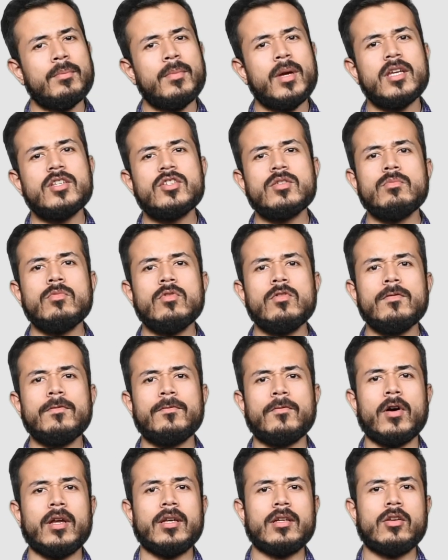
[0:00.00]
a major move
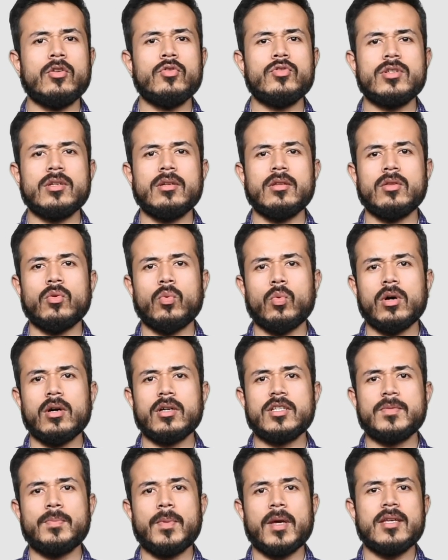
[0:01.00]
for inclusion in the
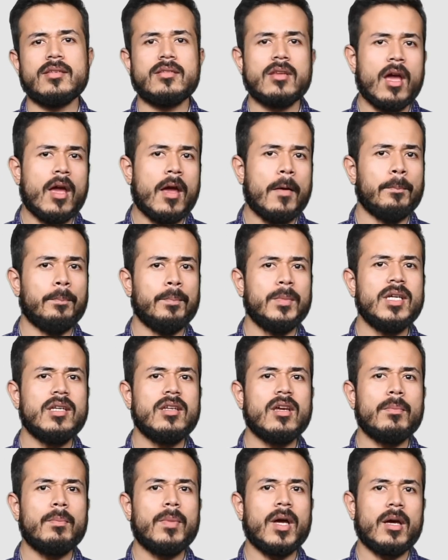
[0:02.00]
workspace,
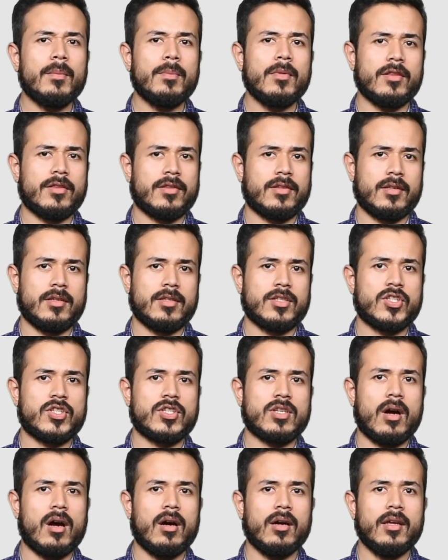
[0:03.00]
media behemoth
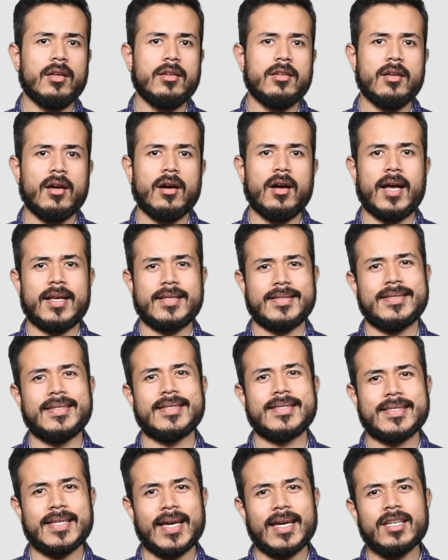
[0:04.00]
Star India has
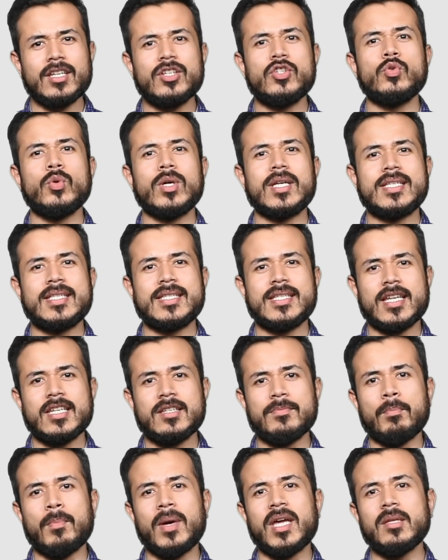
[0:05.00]
decided to
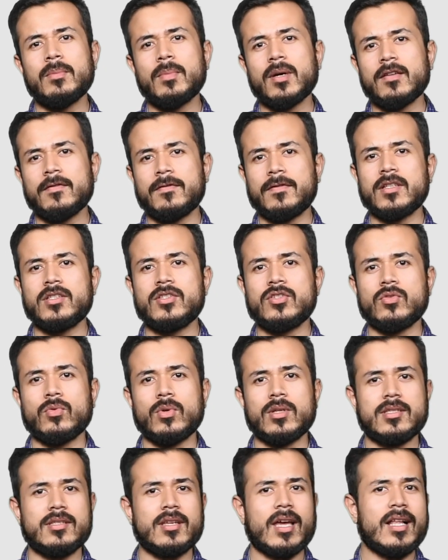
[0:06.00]
extend many benefits to
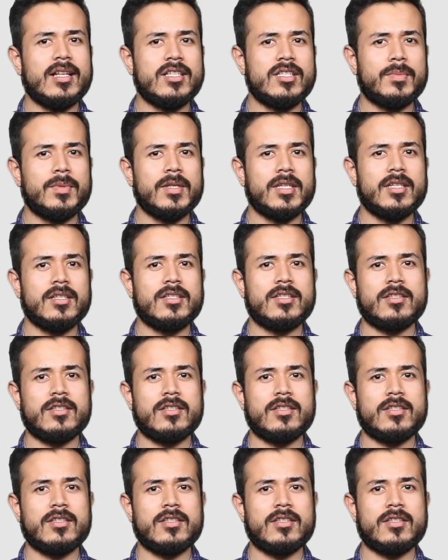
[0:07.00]
its LGBT